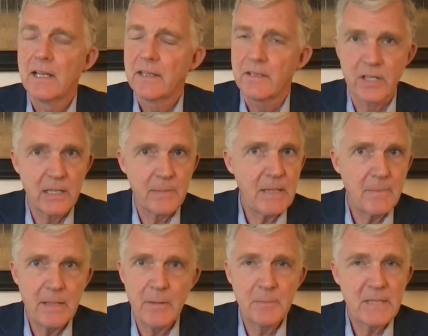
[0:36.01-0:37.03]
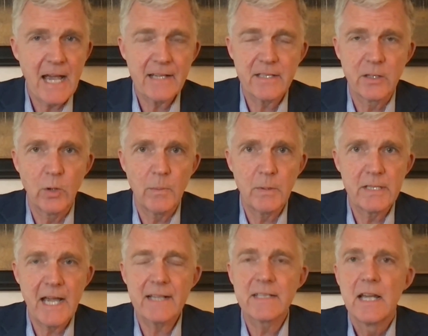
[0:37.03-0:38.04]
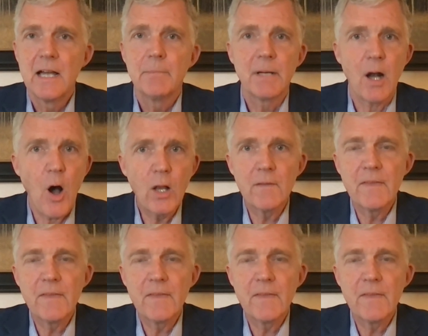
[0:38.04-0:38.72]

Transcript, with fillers: there's going to be a minimum tax and corporate tax, but all of